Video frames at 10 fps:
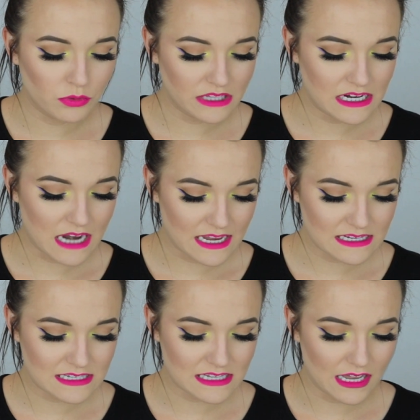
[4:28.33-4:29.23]
really
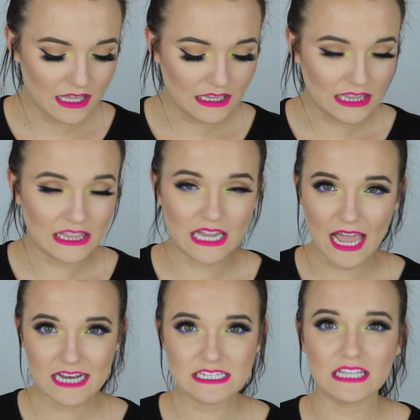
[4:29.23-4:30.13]
nice
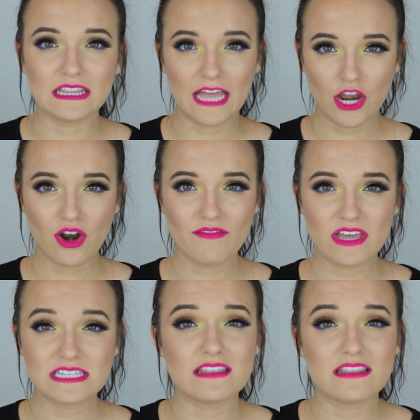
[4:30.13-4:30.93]
light layer of this,